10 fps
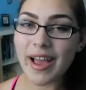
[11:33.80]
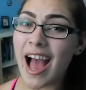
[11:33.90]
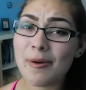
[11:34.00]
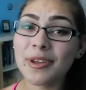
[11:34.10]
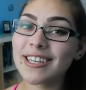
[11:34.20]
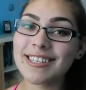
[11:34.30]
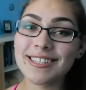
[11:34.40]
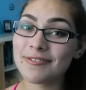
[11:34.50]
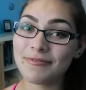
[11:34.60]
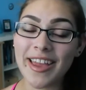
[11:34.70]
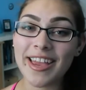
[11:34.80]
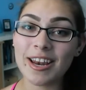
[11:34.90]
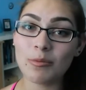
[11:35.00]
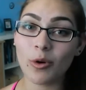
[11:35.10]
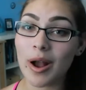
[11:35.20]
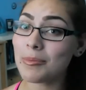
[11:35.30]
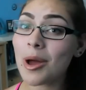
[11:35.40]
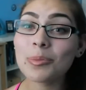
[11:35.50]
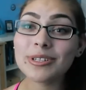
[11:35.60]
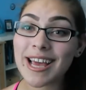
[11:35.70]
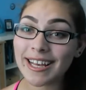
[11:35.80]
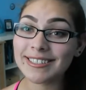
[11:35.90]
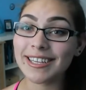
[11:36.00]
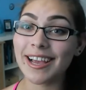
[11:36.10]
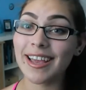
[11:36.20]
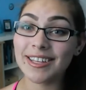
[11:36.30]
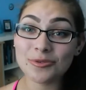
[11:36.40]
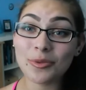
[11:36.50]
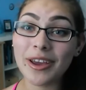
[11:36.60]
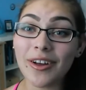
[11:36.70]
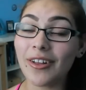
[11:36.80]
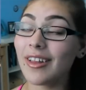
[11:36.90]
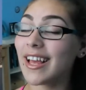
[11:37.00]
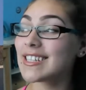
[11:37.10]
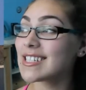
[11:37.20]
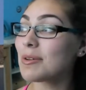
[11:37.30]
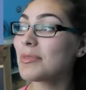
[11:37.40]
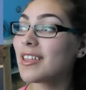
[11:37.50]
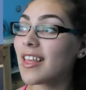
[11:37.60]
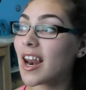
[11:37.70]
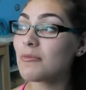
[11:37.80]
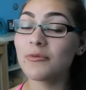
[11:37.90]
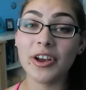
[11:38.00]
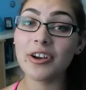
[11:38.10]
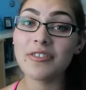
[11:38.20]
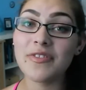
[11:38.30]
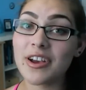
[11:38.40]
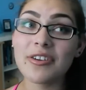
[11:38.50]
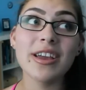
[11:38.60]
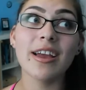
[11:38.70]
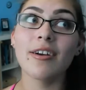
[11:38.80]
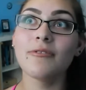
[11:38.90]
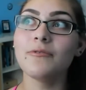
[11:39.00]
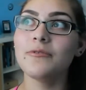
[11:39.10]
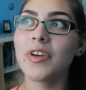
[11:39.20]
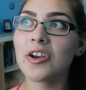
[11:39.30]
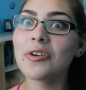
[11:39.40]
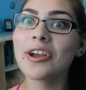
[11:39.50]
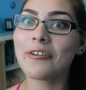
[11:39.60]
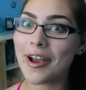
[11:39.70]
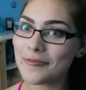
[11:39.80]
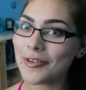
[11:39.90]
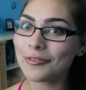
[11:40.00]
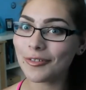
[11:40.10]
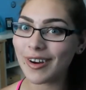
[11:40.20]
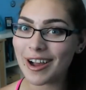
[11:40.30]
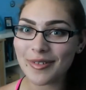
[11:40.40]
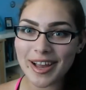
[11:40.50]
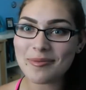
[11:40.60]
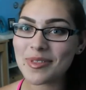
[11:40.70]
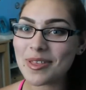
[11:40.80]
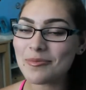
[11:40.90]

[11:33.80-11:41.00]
happiness isn't fake anymore. I'm not pretending, it's real. It's something that I'm very, very, very grateful for. I wake up in the